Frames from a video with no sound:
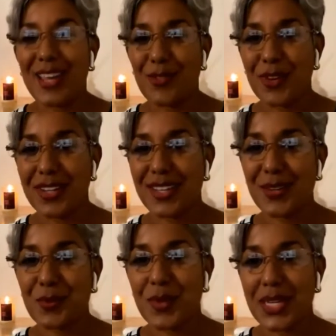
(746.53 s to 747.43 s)
Given
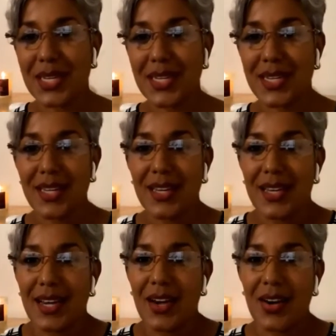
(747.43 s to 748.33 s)
that we
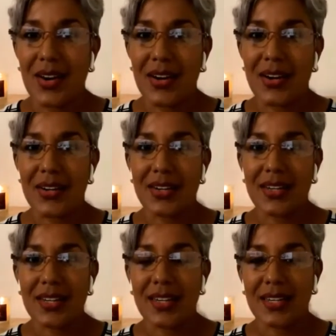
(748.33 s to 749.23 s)
are
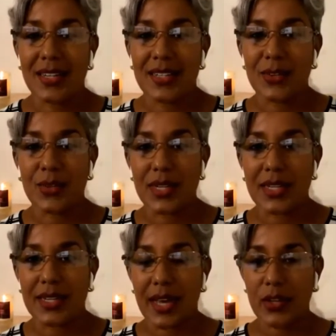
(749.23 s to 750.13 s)
an oil
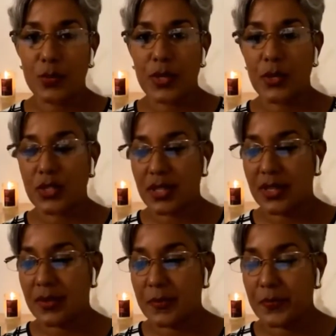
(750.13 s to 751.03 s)
and gas
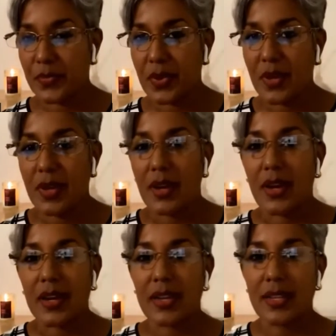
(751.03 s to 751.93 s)
producer,
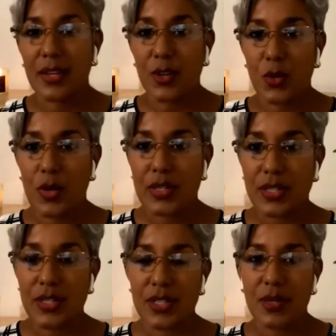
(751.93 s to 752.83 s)
and I think your
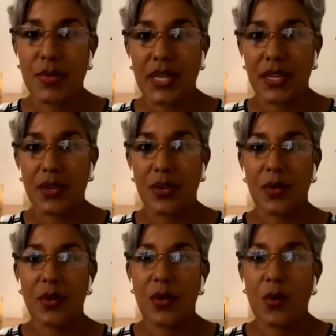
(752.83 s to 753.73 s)
question should be,
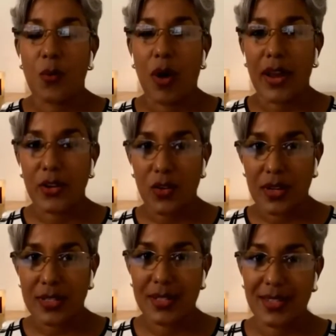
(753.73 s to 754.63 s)
why
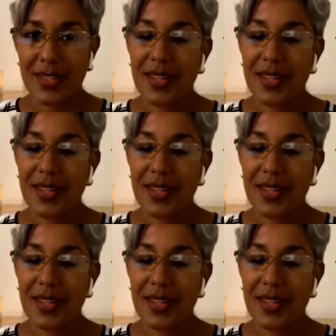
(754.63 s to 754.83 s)
not?